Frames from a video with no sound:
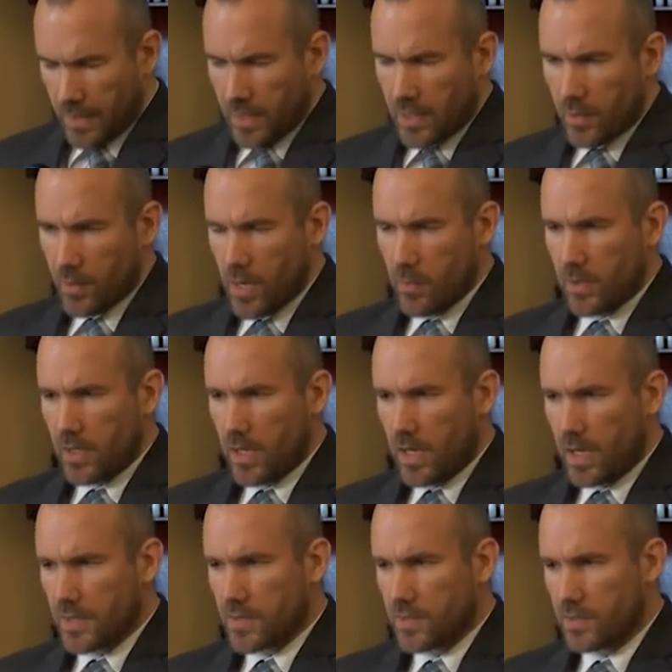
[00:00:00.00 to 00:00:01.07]
And I want to
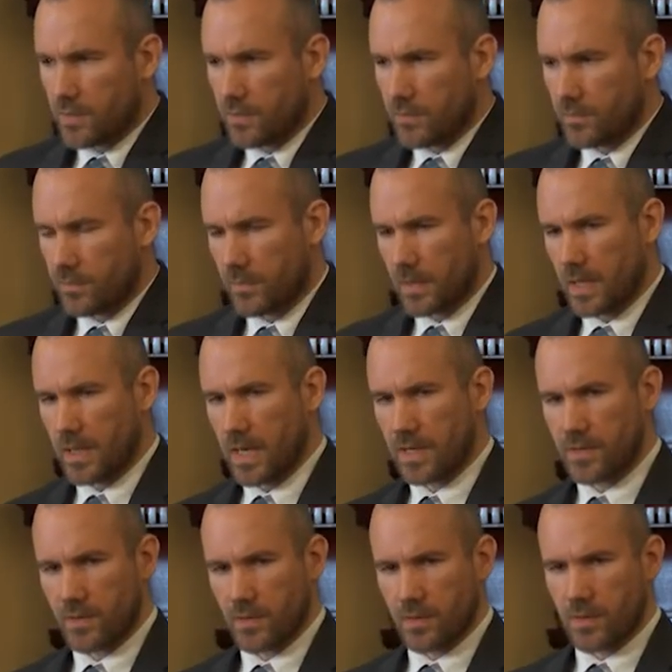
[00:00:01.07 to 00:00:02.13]
ask, in
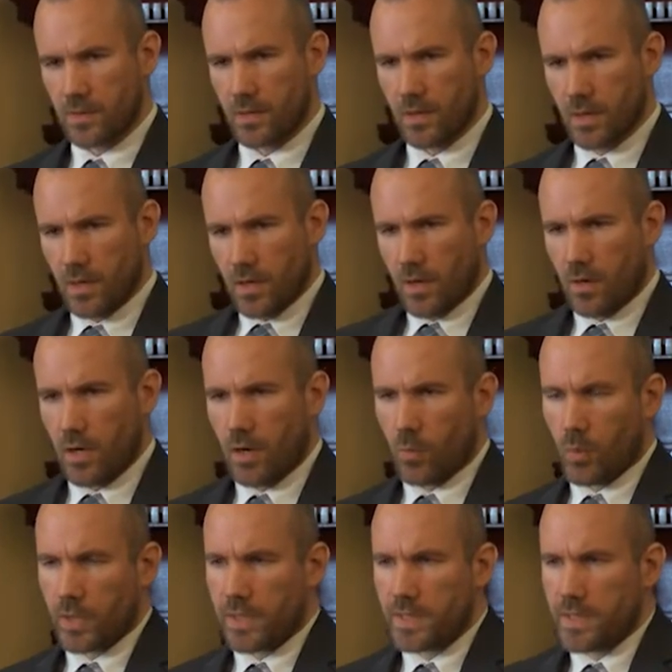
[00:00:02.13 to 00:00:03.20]
essence,
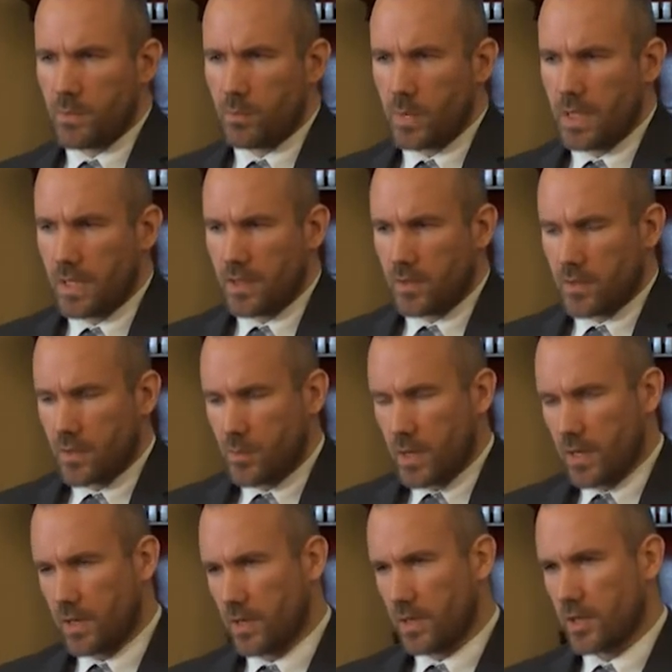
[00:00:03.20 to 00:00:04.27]
what does it mean to be
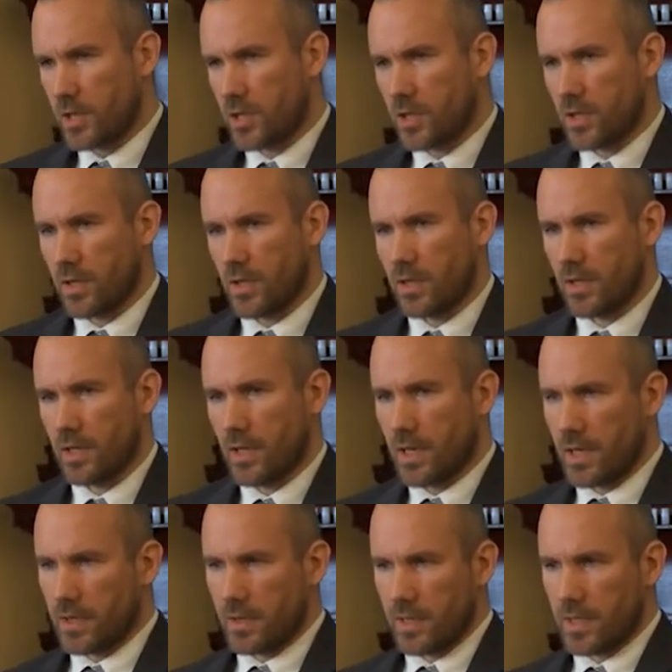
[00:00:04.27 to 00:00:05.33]
an initiate
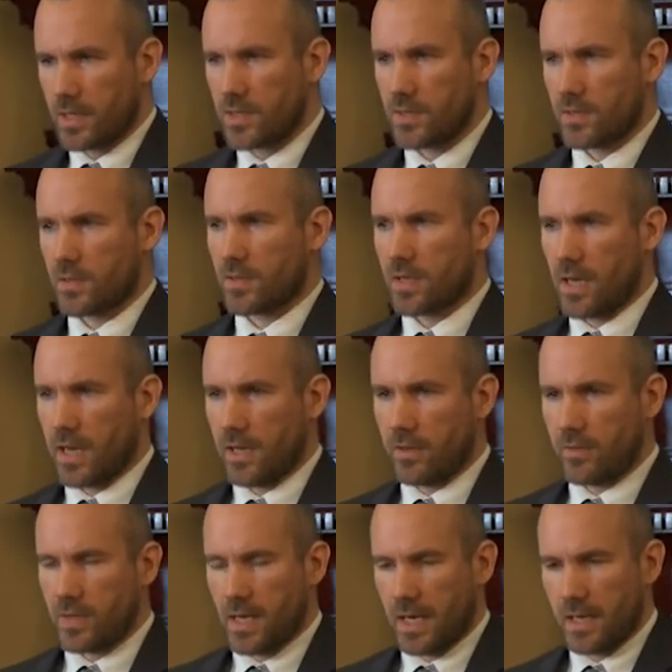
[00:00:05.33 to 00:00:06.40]
in this kind
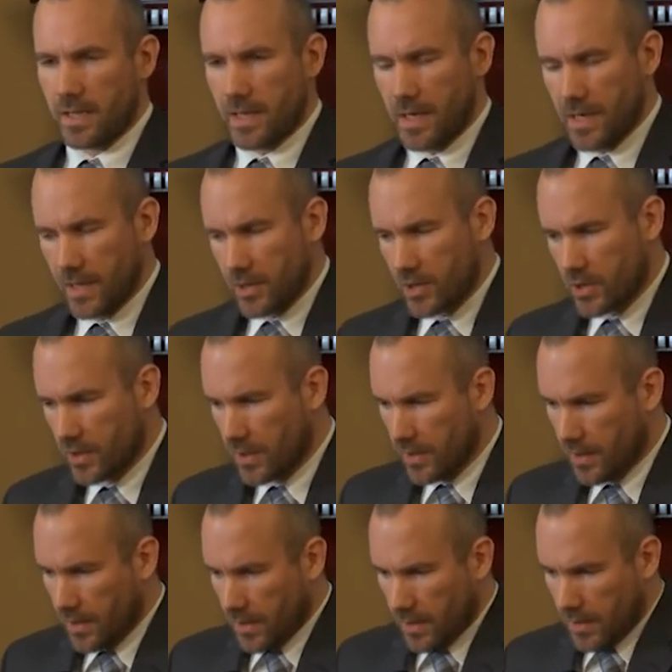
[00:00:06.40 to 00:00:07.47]
of day and age?
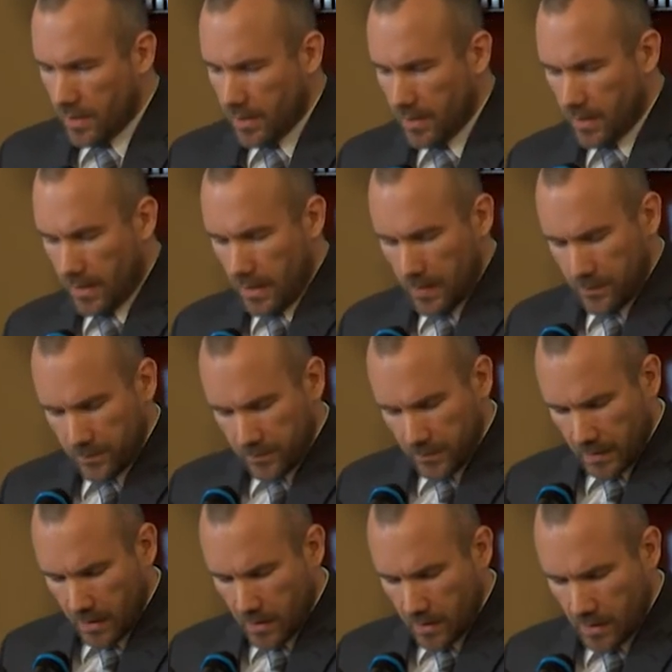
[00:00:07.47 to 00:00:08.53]
And
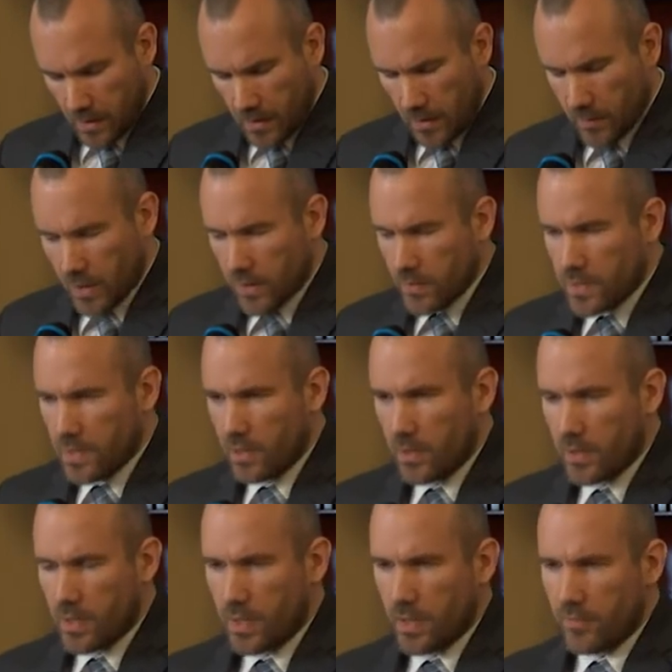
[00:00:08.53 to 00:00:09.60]
I'm going to
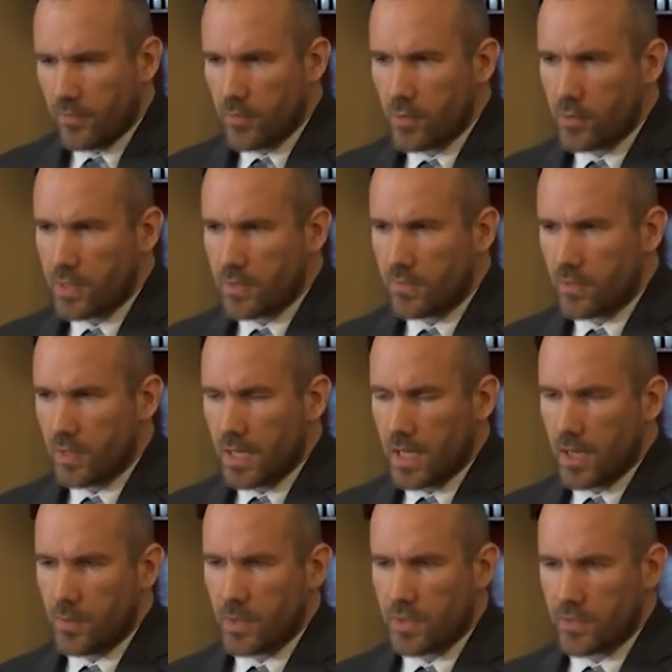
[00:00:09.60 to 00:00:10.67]
look at a few different
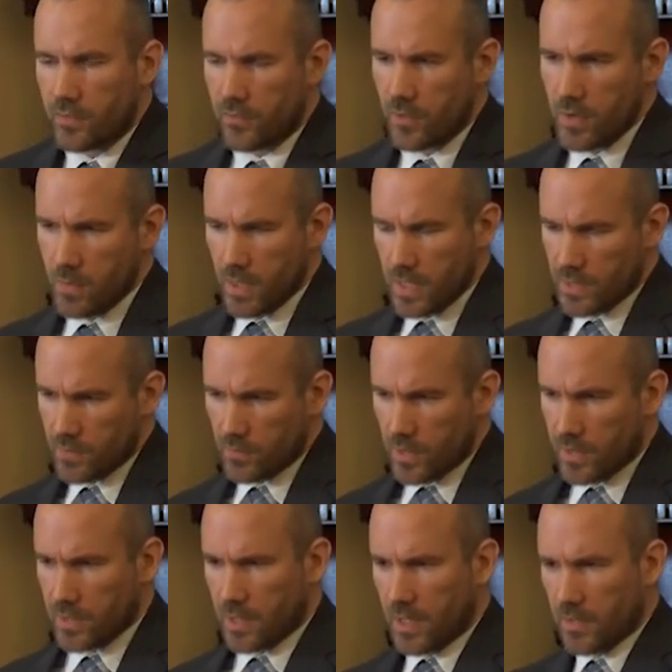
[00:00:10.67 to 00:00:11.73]
elements of Freemasonry
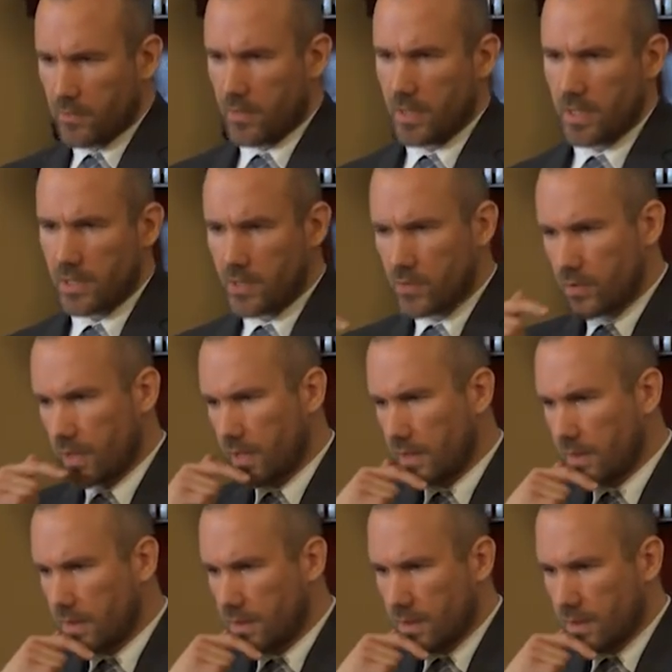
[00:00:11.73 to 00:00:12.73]
to kind of illustrate